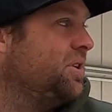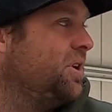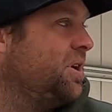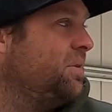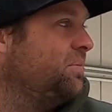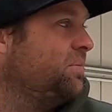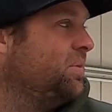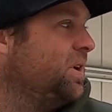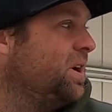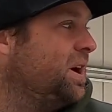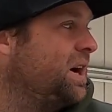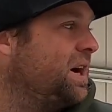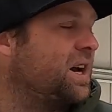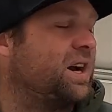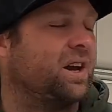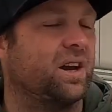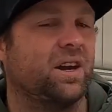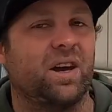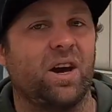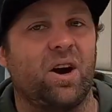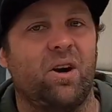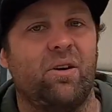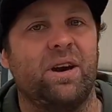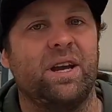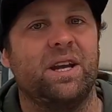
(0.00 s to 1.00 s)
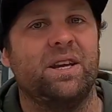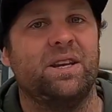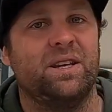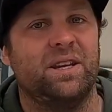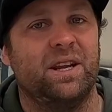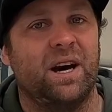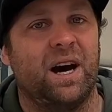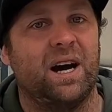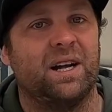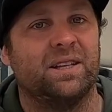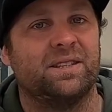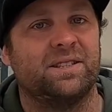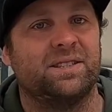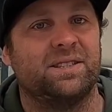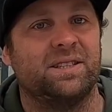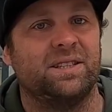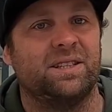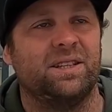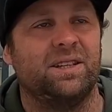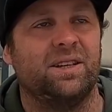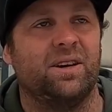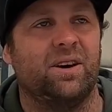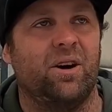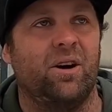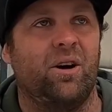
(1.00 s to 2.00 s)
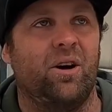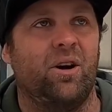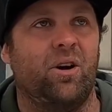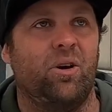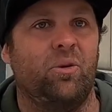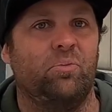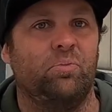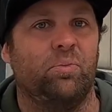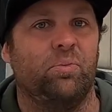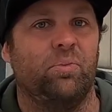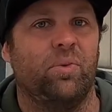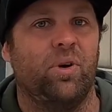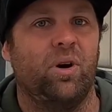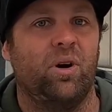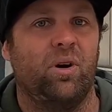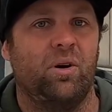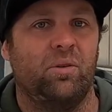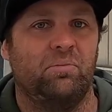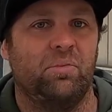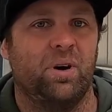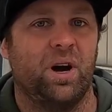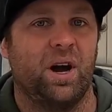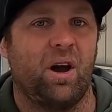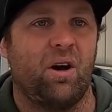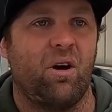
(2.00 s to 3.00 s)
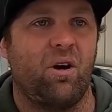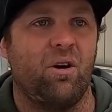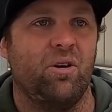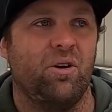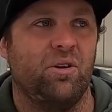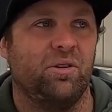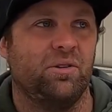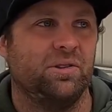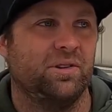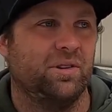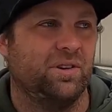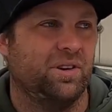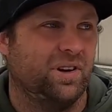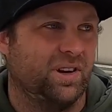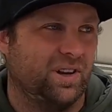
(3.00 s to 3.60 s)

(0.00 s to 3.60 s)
I'm like going nuts sitting at home on my own.